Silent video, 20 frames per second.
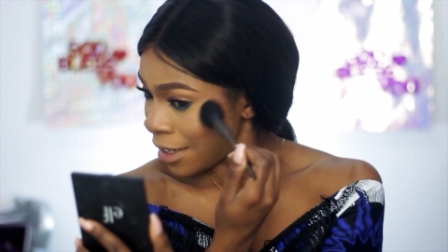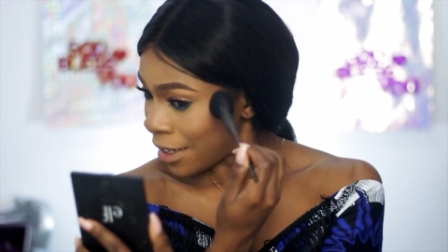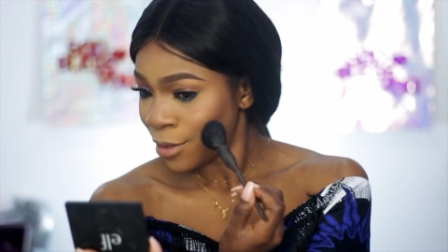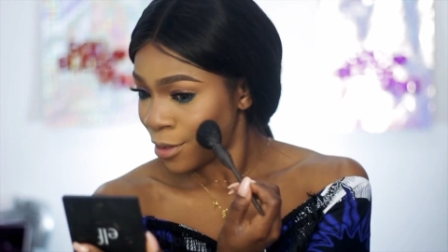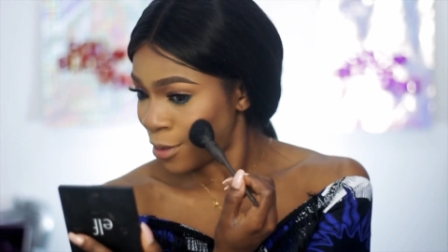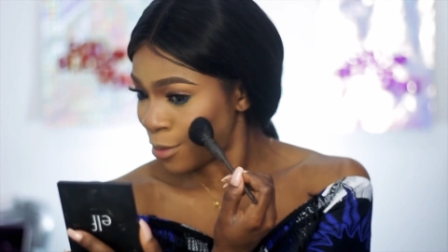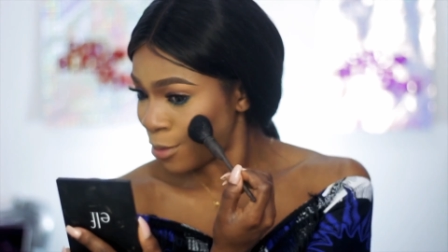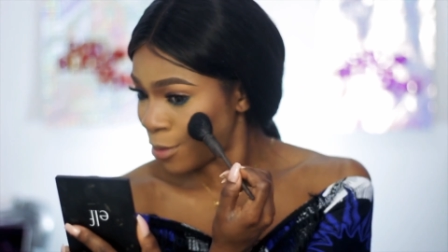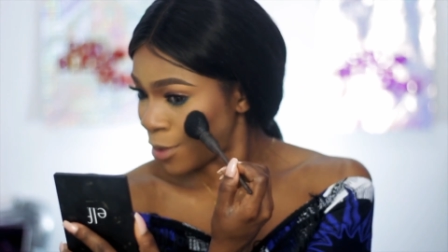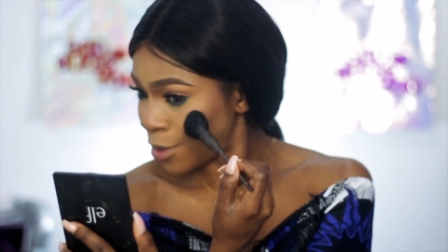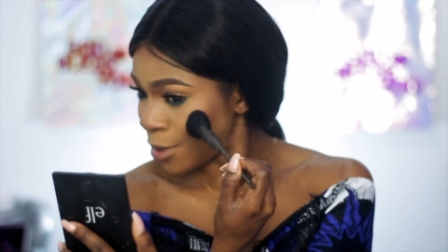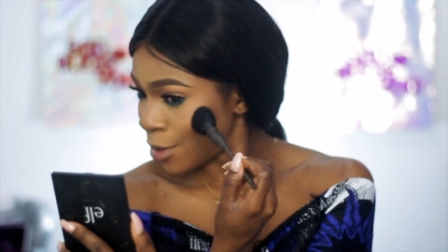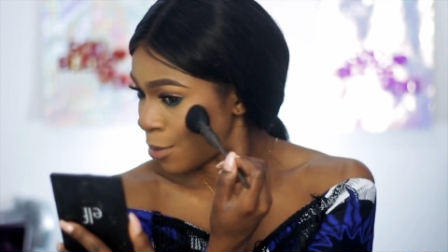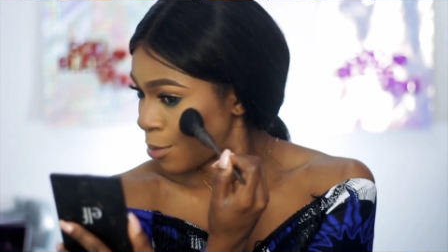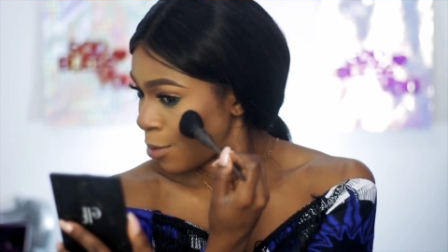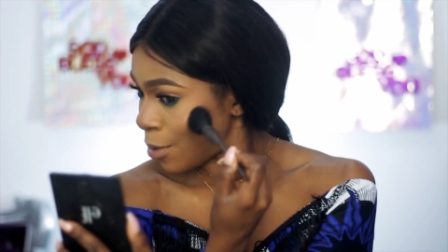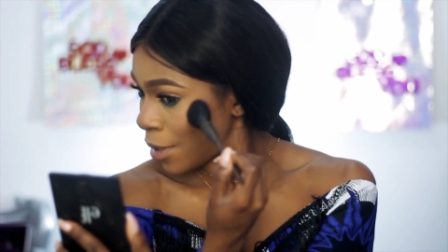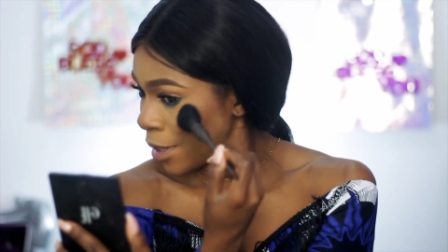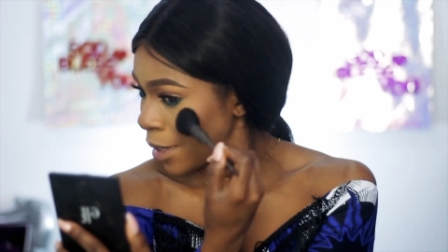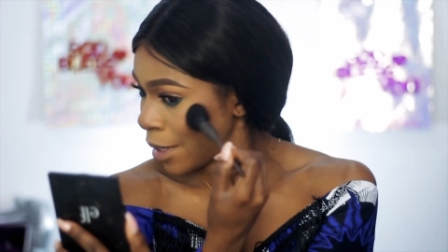So I'm just
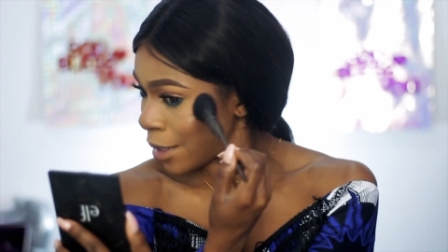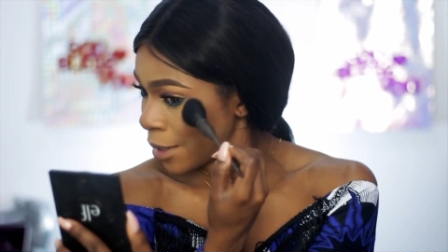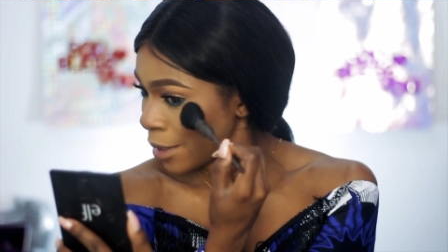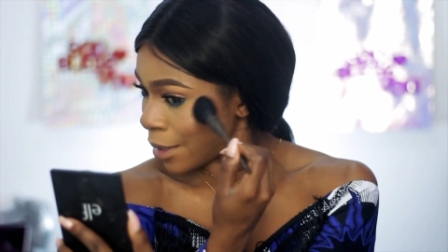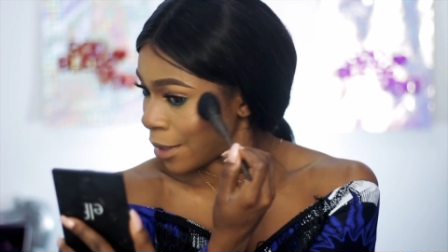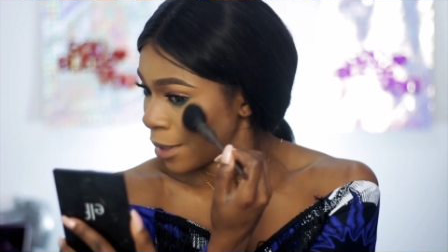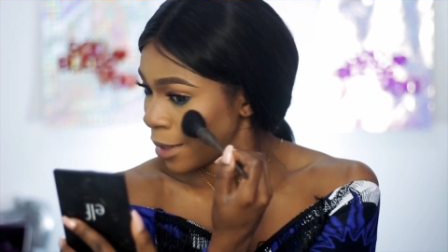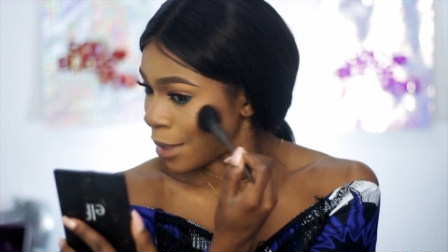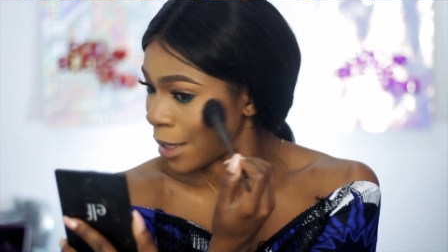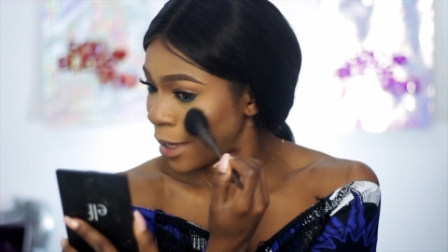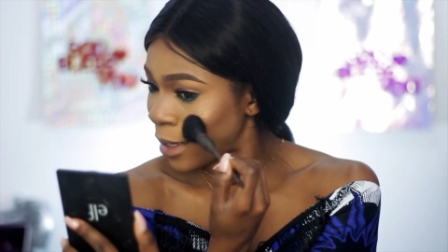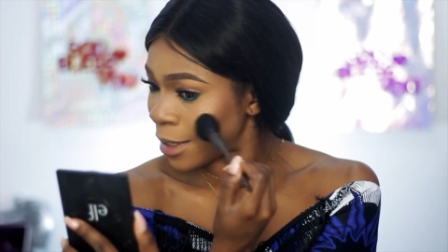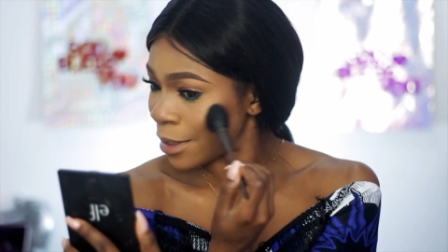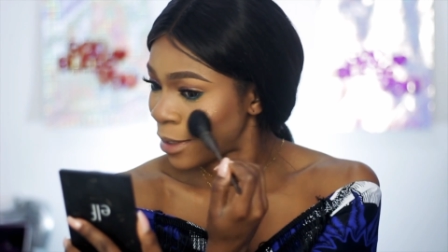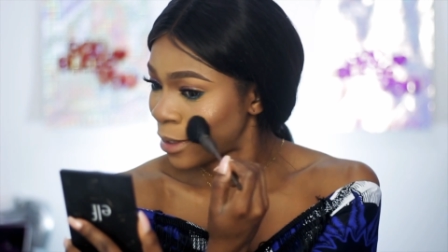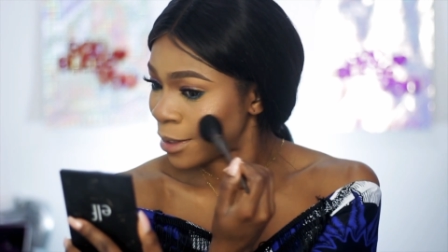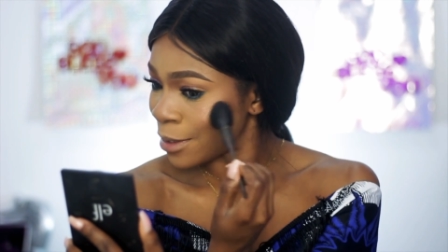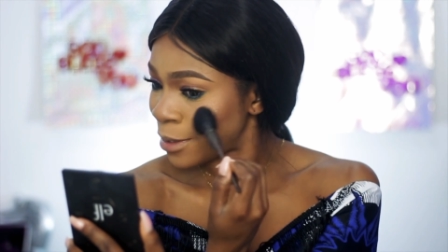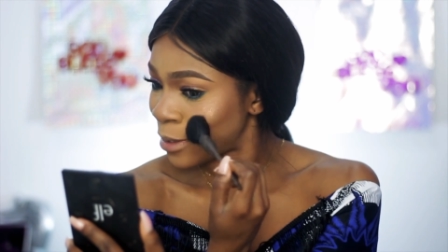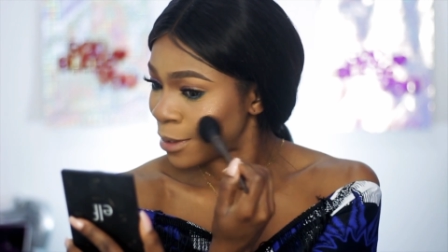applying it
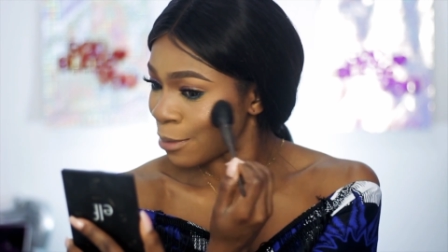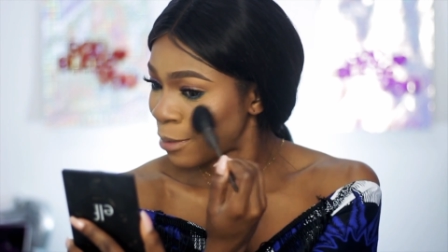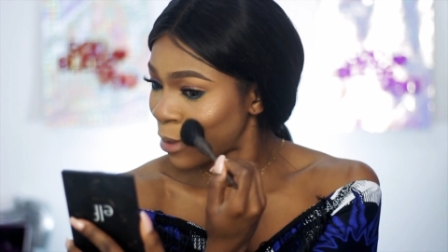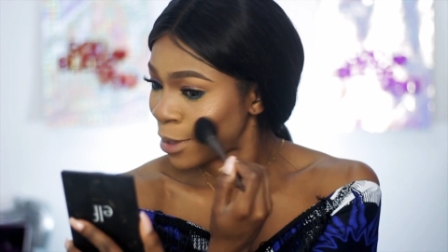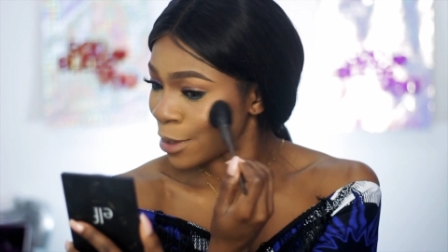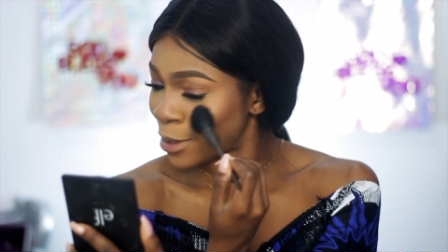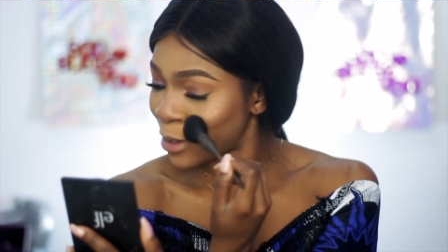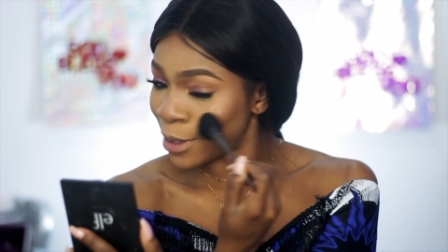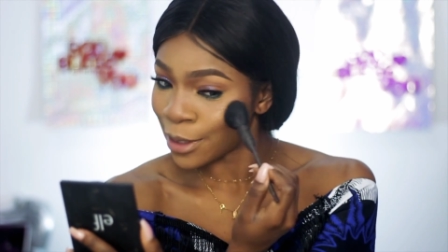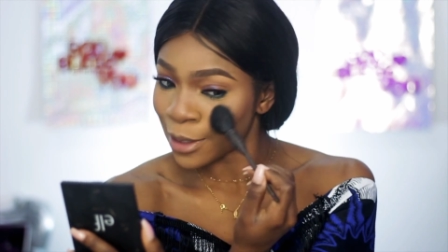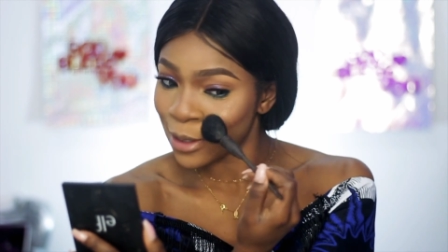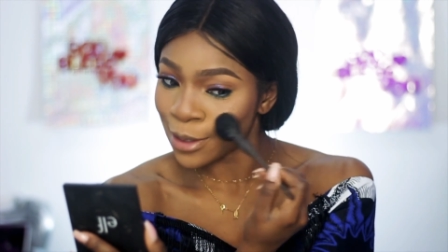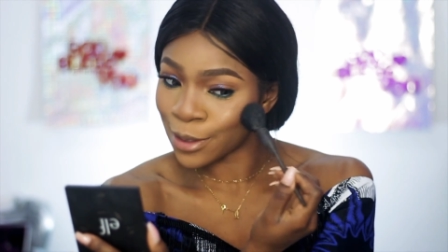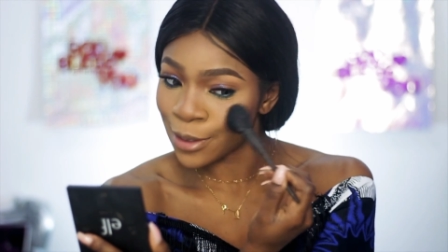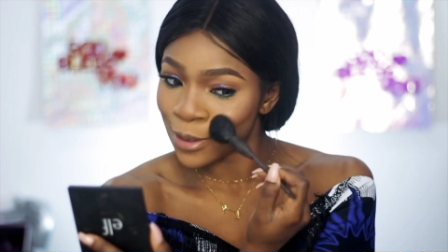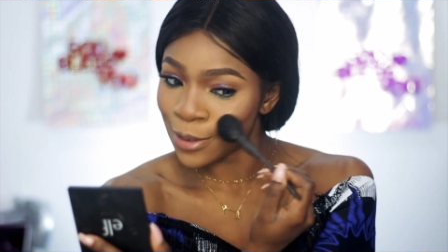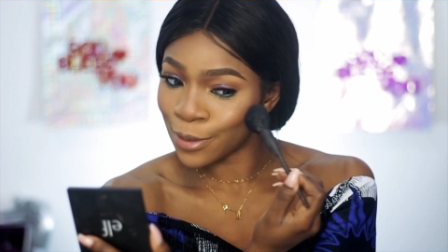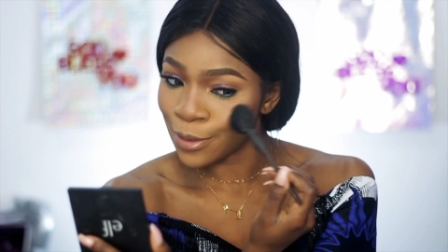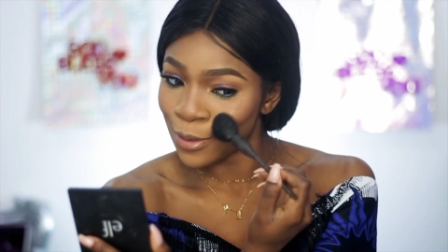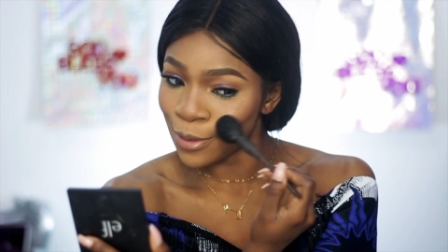lightly to my cheeks.
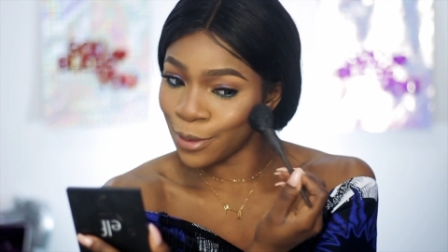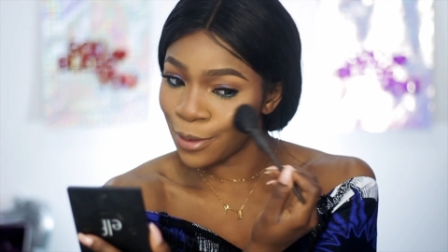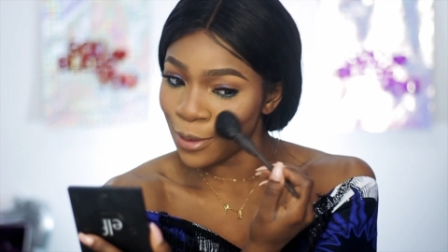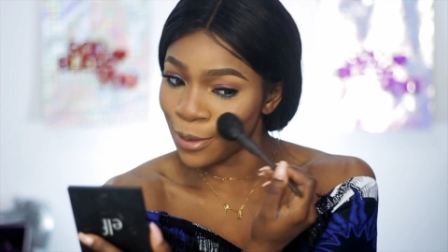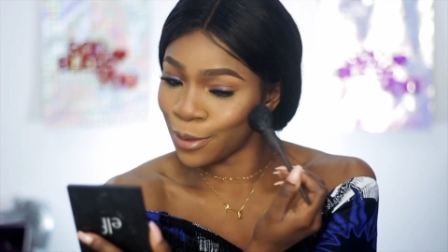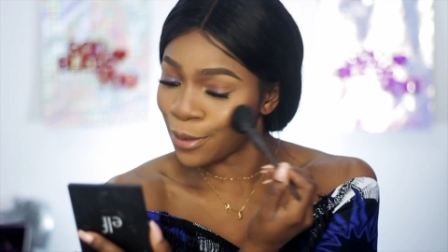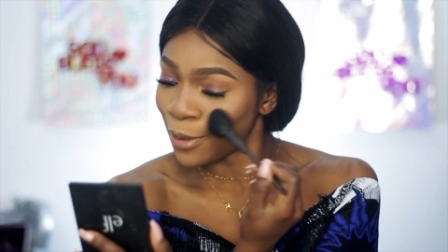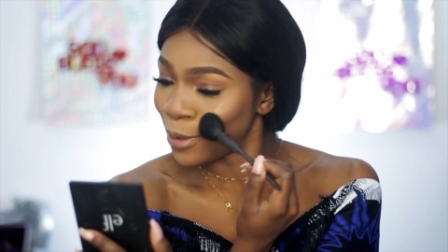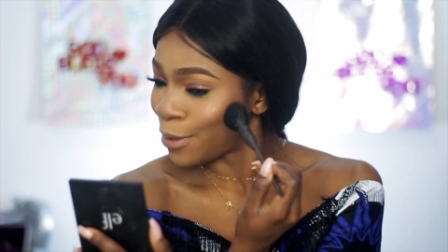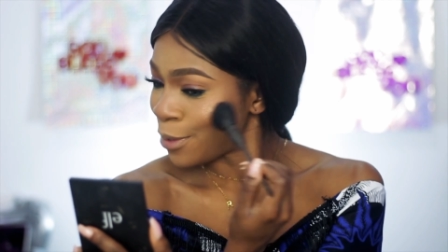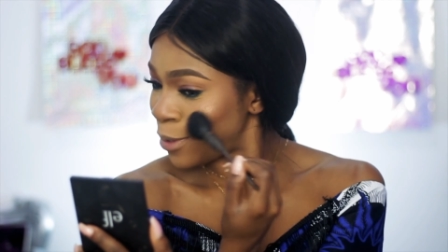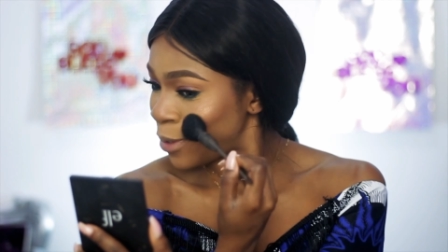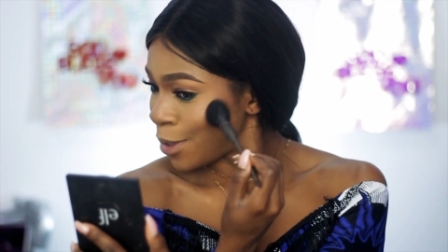Ooh.